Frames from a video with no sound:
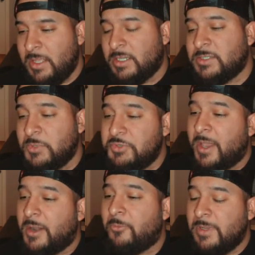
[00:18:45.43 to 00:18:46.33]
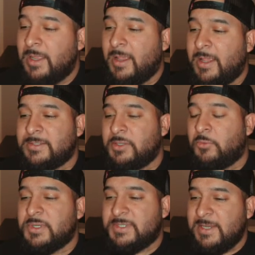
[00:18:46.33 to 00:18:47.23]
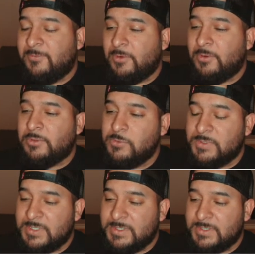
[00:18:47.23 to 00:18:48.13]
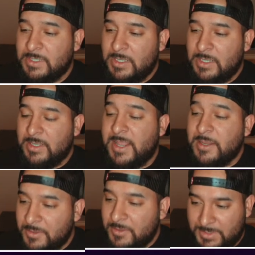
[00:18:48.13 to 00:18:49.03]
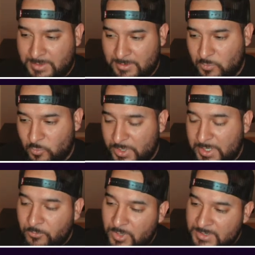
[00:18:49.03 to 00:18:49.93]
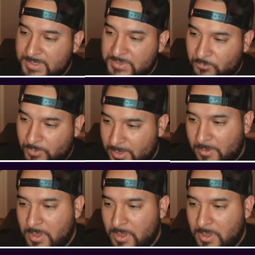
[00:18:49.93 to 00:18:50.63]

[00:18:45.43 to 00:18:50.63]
Because what you got to realize, the receiver loses energy when he runs his route.